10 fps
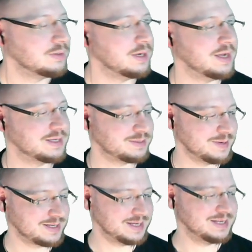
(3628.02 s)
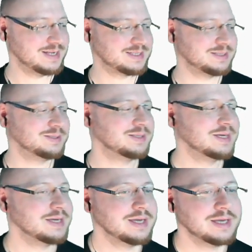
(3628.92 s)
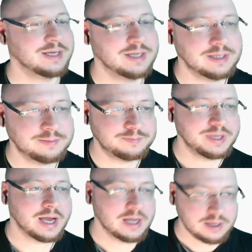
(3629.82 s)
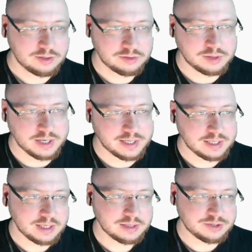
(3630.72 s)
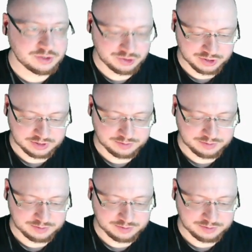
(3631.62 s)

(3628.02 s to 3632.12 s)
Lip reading: Expecting less than good. Yeah. Oh, and just